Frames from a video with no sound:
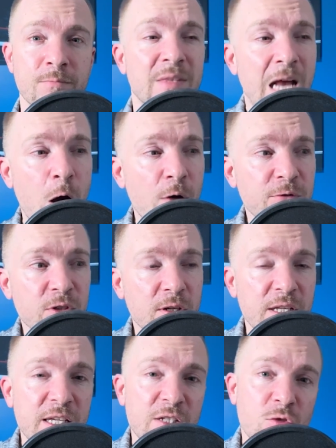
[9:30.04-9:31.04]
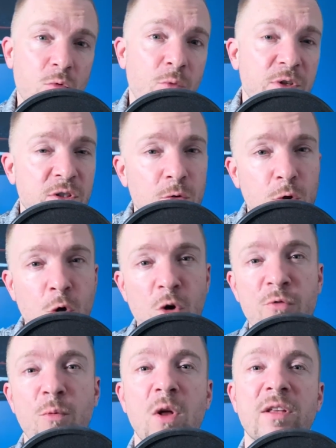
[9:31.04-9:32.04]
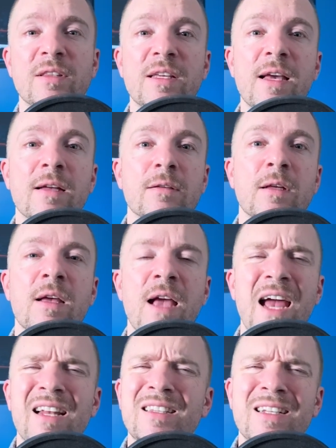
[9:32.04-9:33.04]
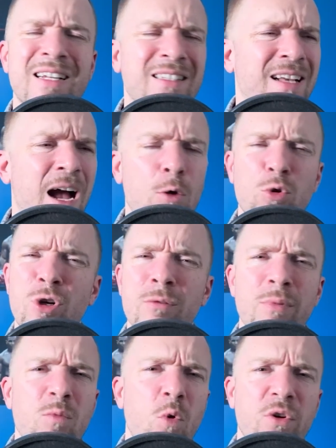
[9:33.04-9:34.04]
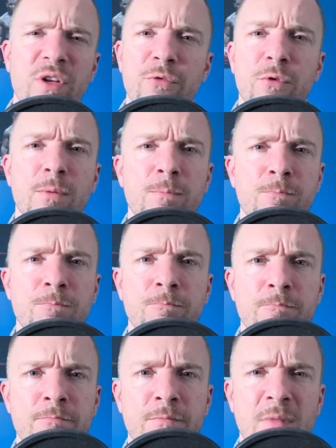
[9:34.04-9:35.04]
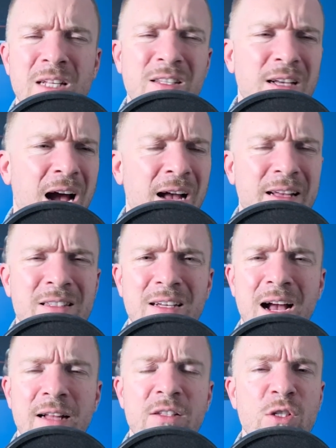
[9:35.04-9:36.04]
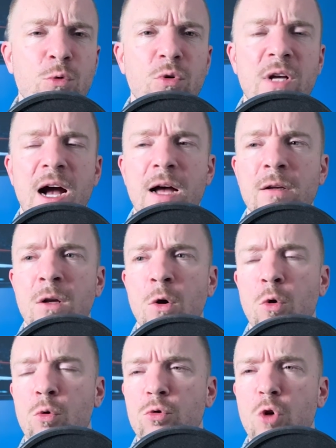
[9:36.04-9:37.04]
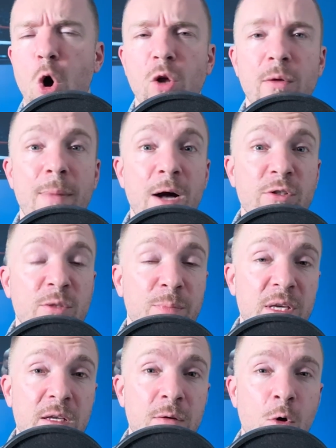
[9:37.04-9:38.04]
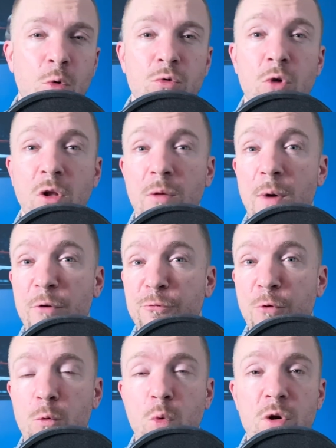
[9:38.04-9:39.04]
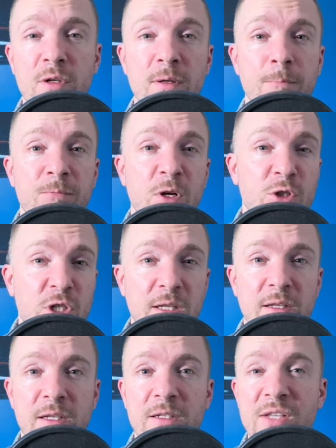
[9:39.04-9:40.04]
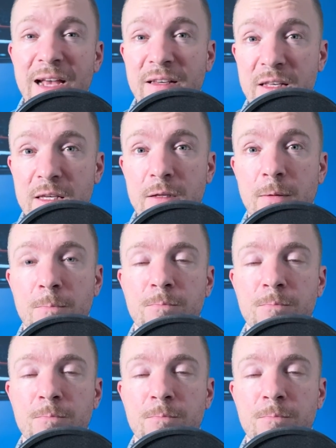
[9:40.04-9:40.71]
Now all of a sudden he gets thrown this little curveball at the end. And it's against a guy who couldn't be more different. It's a guy in Ciryl Gane who's all about speed, who's all about footwork, agility, technique,